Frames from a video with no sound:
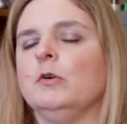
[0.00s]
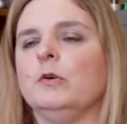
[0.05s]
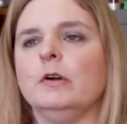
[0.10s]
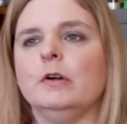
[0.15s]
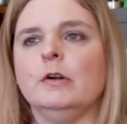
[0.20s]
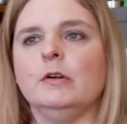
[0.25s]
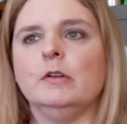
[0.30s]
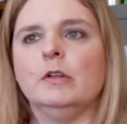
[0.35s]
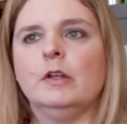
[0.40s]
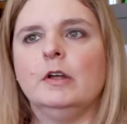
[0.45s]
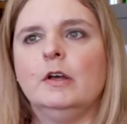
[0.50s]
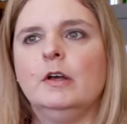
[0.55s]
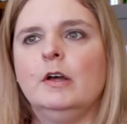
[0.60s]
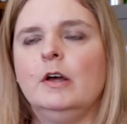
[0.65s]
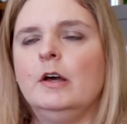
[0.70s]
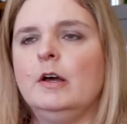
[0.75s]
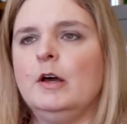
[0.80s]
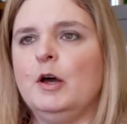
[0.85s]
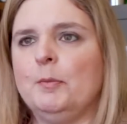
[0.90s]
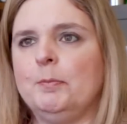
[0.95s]
or
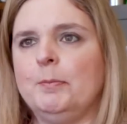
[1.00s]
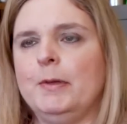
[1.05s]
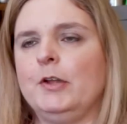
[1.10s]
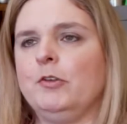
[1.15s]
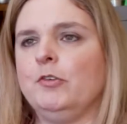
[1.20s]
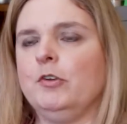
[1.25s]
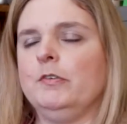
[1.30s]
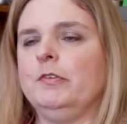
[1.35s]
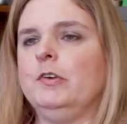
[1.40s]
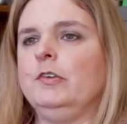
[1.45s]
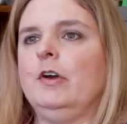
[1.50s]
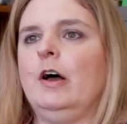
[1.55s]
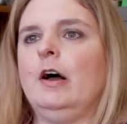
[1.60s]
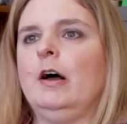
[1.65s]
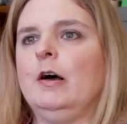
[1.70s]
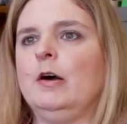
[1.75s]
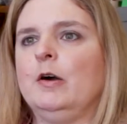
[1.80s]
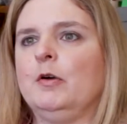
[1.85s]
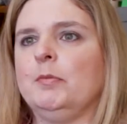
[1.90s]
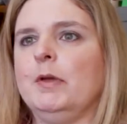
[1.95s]
a picture of a
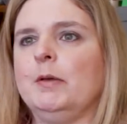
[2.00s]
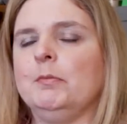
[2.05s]
dog.